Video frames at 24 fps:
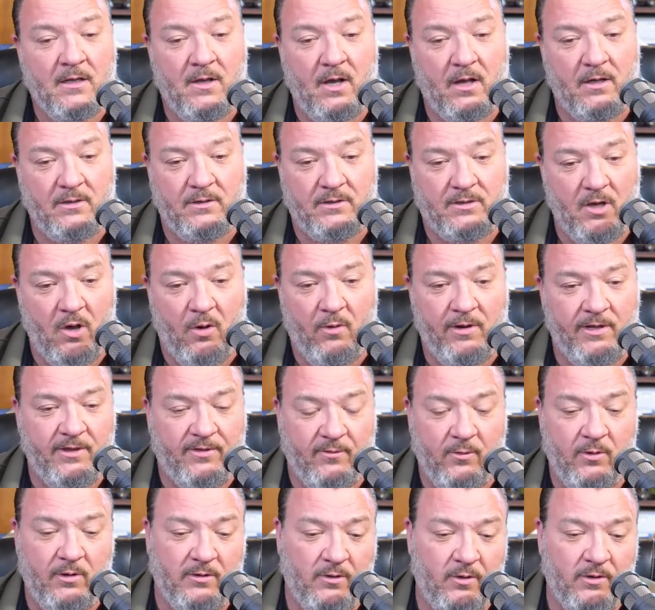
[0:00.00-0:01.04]
going
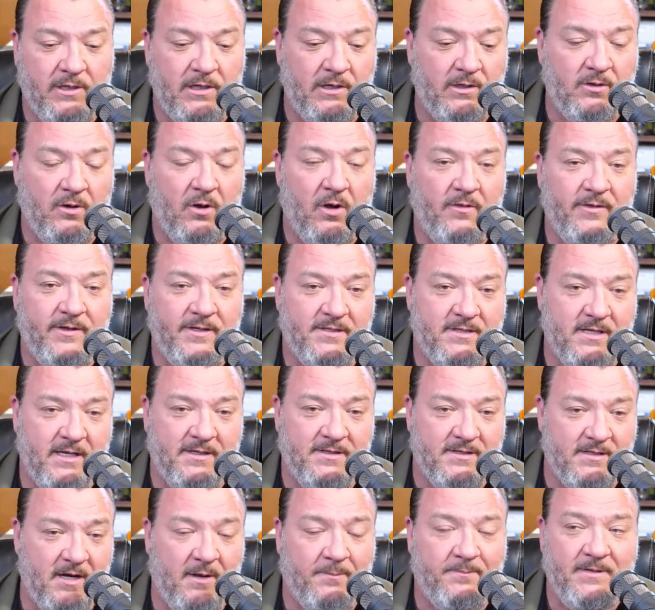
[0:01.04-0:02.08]
through and looking at all these things
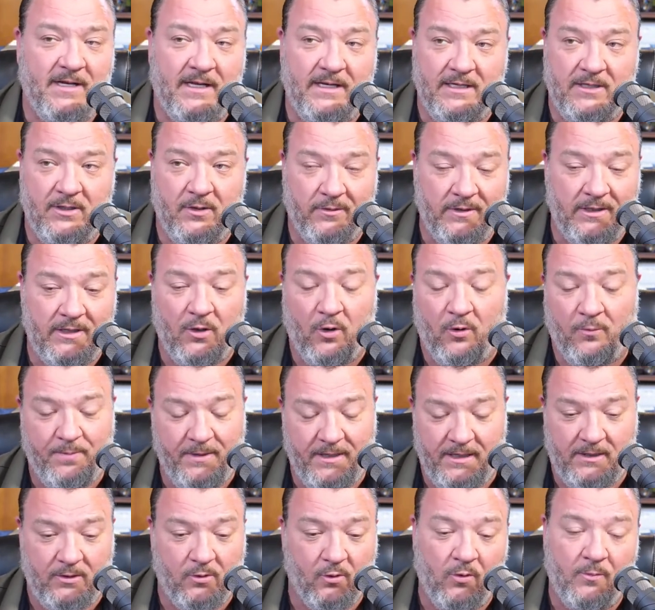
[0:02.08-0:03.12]
and updating your
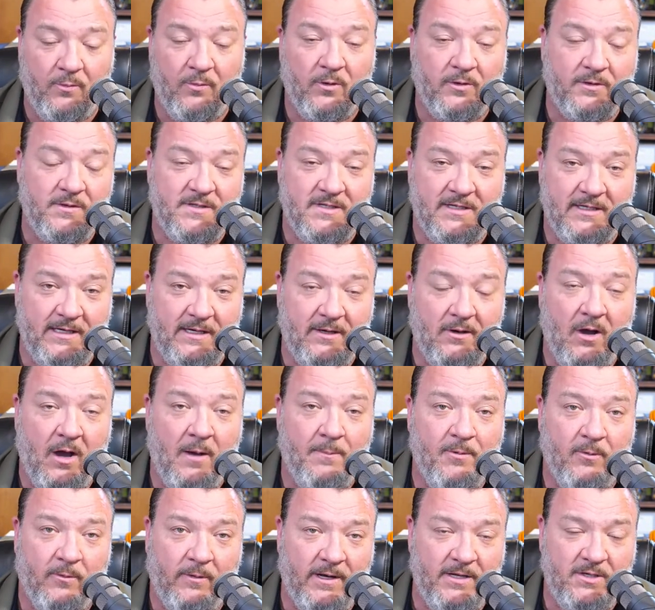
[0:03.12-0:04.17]
EOP, your emergency
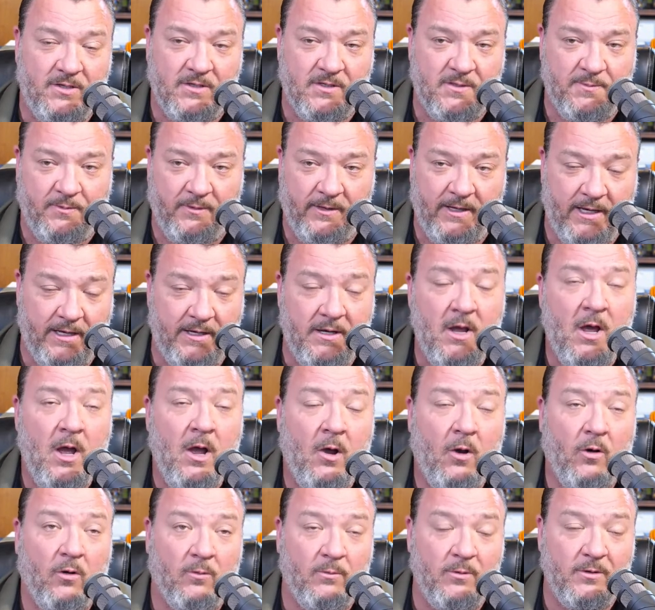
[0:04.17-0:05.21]
operations plan
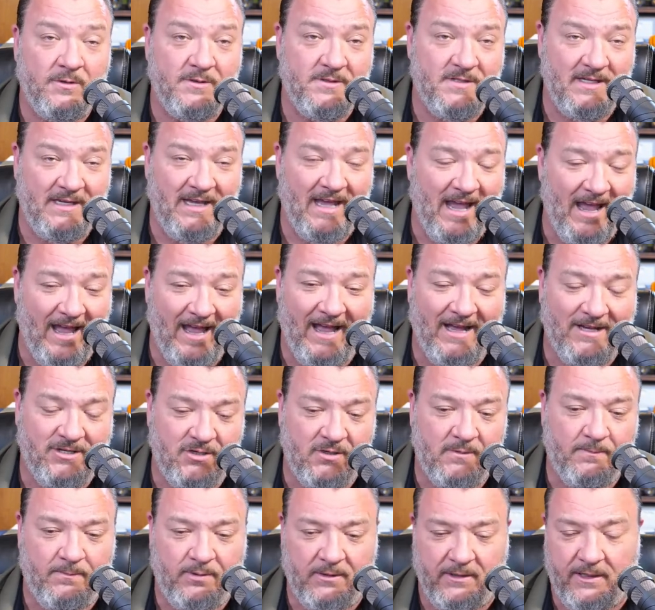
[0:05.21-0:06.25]
or emergency
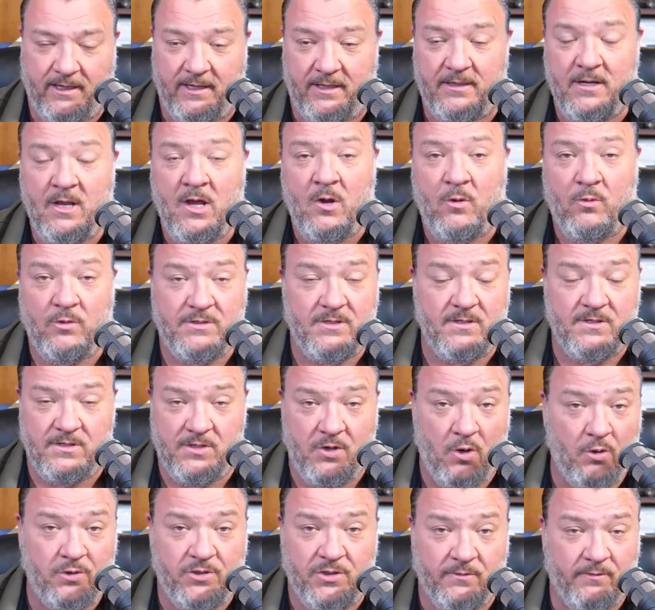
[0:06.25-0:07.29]
action plan, which is an
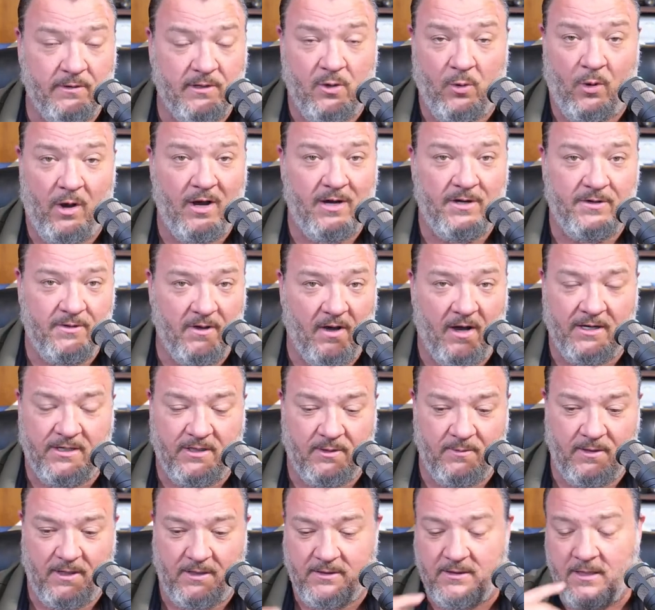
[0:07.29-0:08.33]
OSHA required
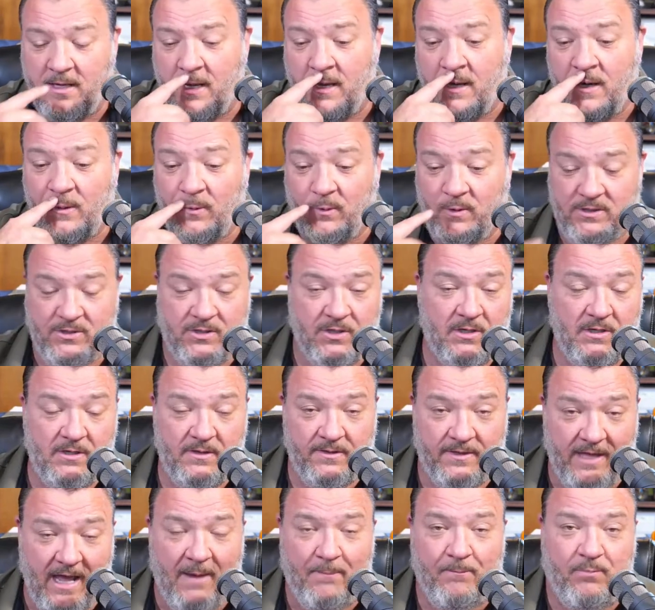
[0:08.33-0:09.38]
document, which
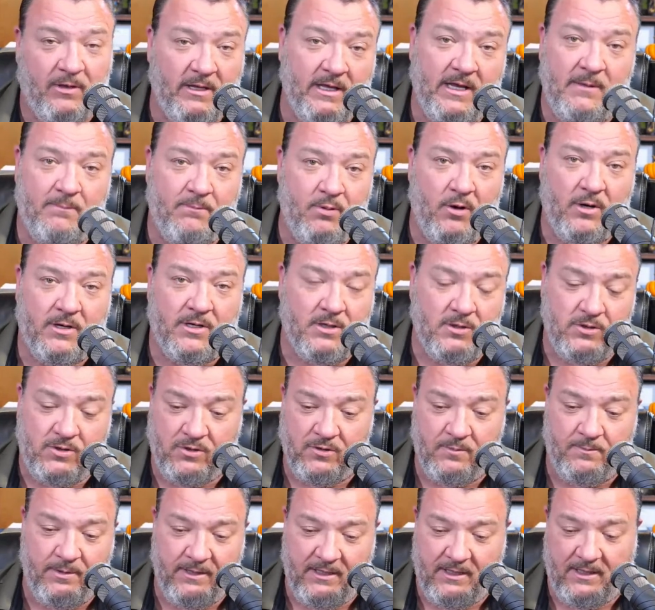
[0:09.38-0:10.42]
that playbook
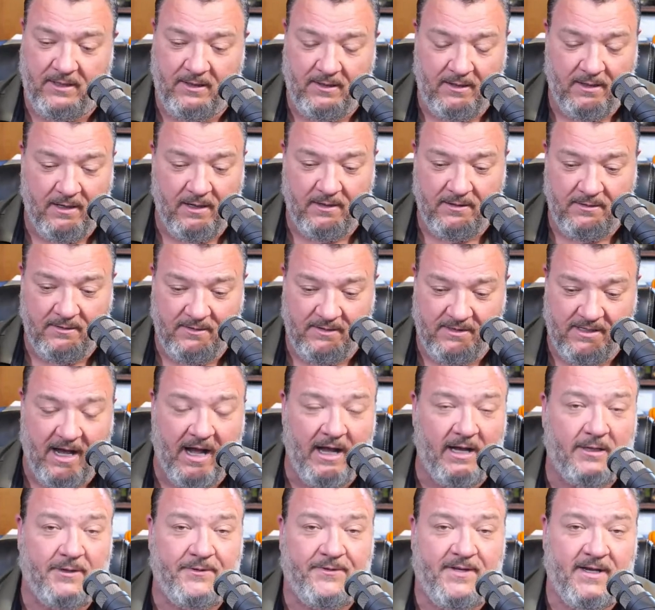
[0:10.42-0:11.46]
should be
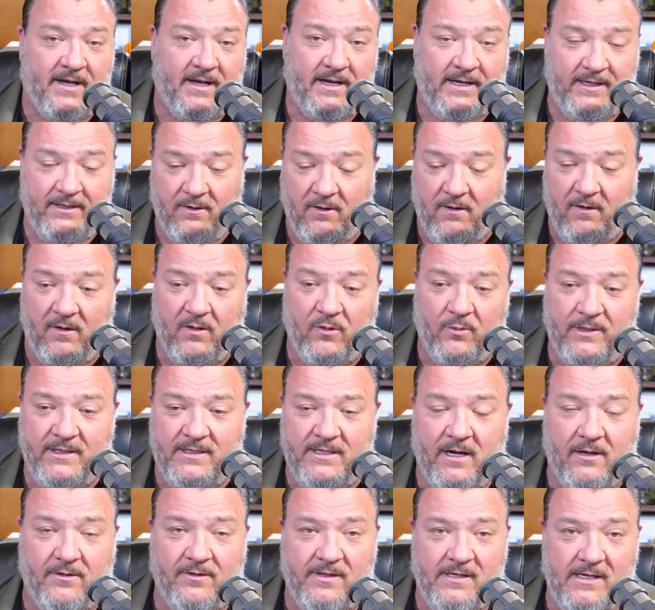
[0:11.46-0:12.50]
dialed tight all the way
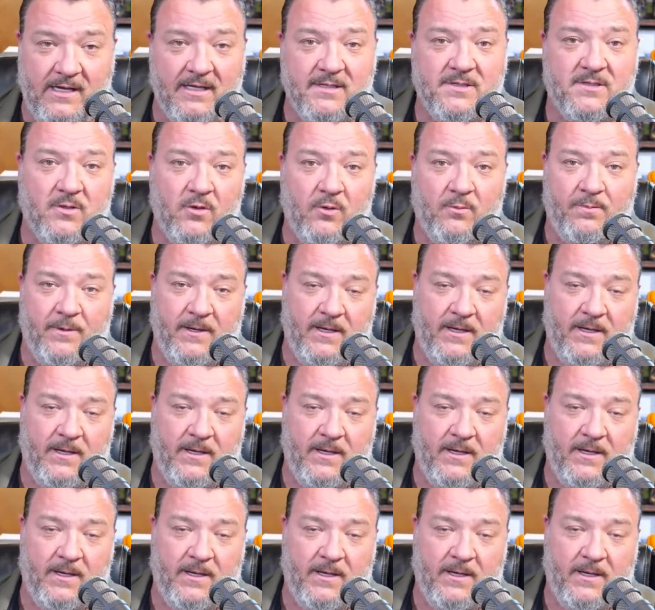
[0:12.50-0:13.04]
down to the SOP.